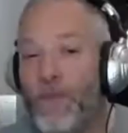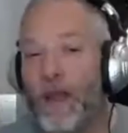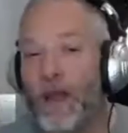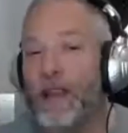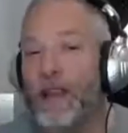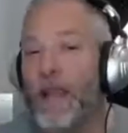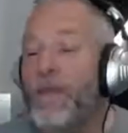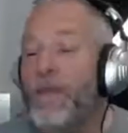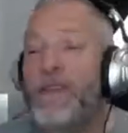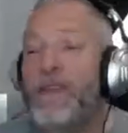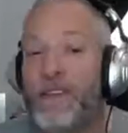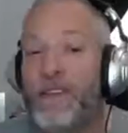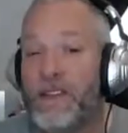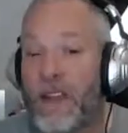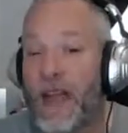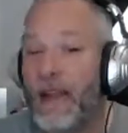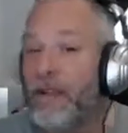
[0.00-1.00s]

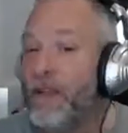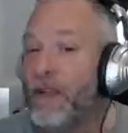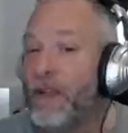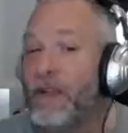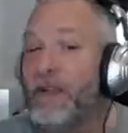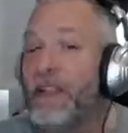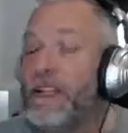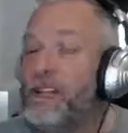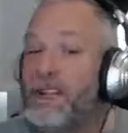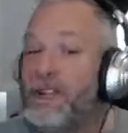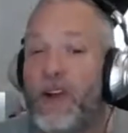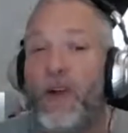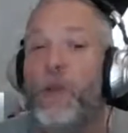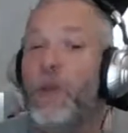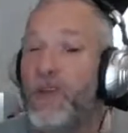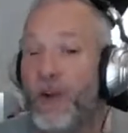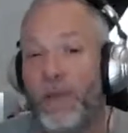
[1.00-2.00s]
let's
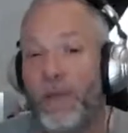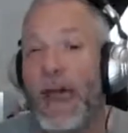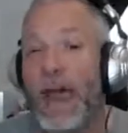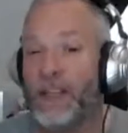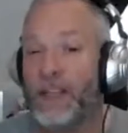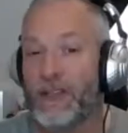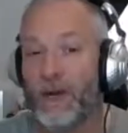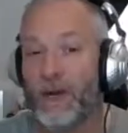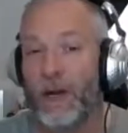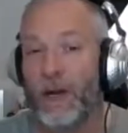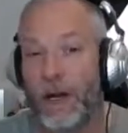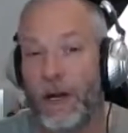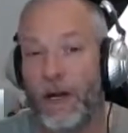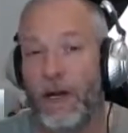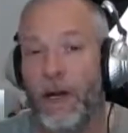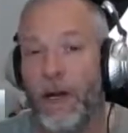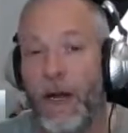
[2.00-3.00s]
start with your backstory